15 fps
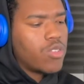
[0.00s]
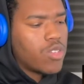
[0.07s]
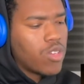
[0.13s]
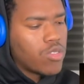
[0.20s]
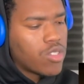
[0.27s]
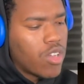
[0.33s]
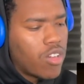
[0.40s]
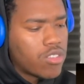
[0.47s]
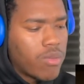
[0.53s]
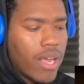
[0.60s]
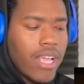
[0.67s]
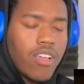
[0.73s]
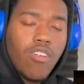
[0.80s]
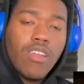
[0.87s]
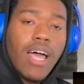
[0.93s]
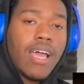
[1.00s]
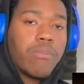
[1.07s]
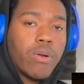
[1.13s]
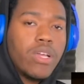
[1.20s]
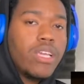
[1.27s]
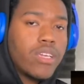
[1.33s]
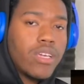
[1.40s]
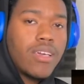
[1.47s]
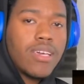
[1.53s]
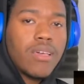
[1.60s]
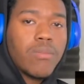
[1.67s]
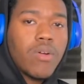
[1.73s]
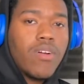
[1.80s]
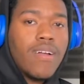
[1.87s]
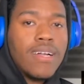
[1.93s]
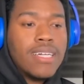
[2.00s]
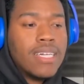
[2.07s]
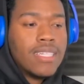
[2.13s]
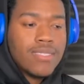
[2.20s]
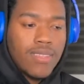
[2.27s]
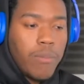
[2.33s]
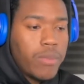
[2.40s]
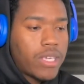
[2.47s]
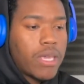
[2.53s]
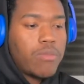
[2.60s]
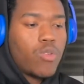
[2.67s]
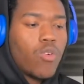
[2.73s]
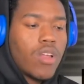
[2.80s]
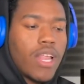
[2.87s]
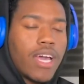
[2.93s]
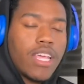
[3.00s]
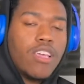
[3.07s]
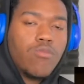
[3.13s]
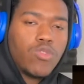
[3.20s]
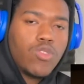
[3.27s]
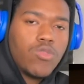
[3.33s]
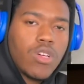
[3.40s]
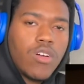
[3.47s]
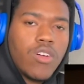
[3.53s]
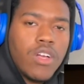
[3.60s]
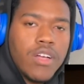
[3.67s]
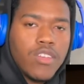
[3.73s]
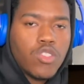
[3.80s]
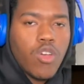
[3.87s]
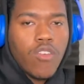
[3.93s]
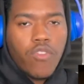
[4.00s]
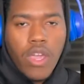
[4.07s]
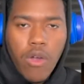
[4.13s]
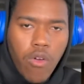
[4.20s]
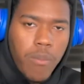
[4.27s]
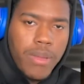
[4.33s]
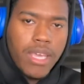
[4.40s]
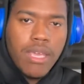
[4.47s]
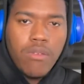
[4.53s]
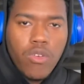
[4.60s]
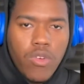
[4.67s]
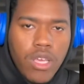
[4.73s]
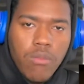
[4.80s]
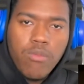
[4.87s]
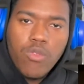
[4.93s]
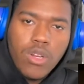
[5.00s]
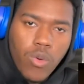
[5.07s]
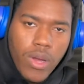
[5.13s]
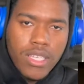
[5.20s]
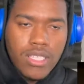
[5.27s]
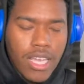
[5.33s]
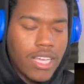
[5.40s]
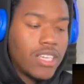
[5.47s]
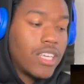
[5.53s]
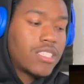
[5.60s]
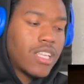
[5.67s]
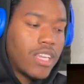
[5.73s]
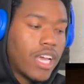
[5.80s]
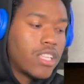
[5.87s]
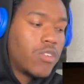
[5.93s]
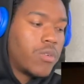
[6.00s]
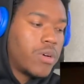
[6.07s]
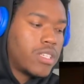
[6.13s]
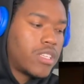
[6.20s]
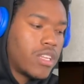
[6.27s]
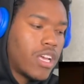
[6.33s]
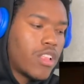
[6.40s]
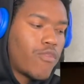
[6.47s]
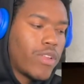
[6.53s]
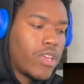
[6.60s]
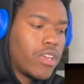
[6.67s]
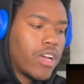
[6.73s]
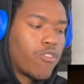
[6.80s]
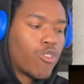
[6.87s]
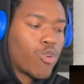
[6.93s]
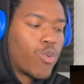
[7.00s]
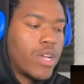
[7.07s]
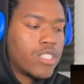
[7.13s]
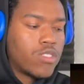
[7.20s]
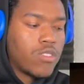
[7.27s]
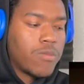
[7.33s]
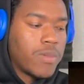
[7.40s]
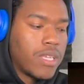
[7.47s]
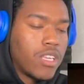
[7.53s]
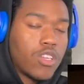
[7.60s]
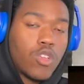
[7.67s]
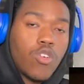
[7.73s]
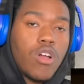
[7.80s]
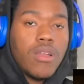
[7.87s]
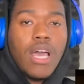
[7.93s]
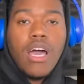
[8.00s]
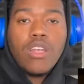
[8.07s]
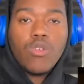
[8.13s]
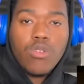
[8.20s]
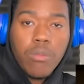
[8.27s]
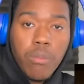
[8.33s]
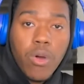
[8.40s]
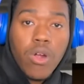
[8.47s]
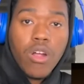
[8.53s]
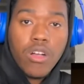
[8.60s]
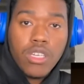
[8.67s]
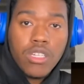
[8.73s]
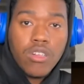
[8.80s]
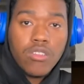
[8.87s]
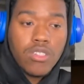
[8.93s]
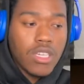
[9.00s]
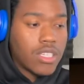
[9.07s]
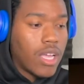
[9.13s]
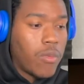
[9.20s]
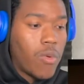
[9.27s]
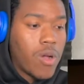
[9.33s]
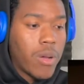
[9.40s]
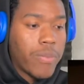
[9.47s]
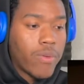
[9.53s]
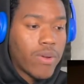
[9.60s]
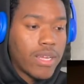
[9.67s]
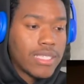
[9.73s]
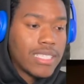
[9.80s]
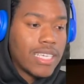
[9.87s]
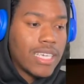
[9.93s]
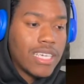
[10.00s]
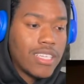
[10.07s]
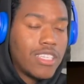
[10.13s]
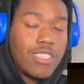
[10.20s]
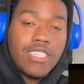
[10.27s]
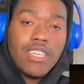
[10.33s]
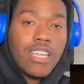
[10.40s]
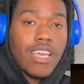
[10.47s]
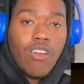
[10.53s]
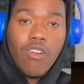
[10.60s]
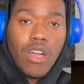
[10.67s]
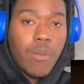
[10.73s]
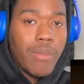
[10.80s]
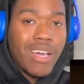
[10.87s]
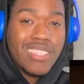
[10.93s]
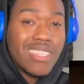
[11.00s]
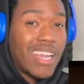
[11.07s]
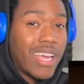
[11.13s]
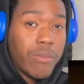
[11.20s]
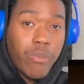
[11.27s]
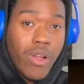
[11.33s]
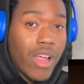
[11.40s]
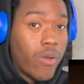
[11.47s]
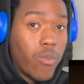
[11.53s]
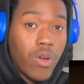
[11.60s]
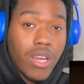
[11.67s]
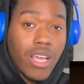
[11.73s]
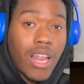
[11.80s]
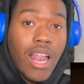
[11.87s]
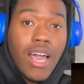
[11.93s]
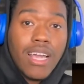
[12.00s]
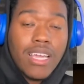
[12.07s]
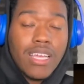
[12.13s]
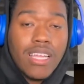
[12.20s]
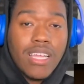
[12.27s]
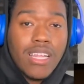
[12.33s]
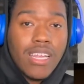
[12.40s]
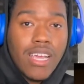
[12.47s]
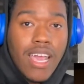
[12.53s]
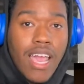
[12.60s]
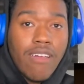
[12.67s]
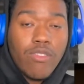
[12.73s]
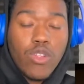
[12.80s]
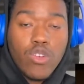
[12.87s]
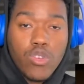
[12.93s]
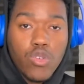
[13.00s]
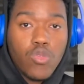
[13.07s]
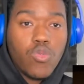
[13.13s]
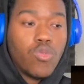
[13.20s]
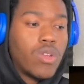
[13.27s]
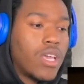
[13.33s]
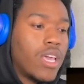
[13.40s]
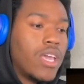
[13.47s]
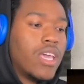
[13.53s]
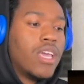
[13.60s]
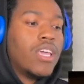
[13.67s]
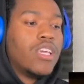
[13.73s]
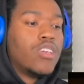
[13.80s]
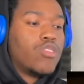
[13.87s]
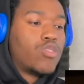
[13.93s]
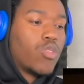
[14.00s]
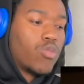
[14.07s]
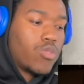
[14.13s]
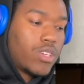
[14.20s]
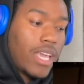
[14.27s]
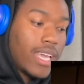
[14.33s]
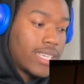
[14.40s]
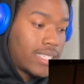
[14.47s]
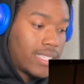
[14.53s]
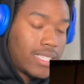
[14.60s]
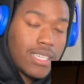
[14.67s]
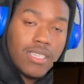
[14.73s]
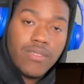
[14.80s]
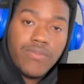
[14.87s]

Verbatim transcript: your songs, bro. I ain't gonna lie, bro. He good, bro. I'm gonna keep doing a lot of him too, though. So if y'all want me to keep doing him, request. And it's another, it's another video I requested me to do, and I'll do it tomorrow. You know what I'm saying? Cause I woke up around ten. This shit ain't gonna come out till like probably one o'clock in the afternoon. So yes,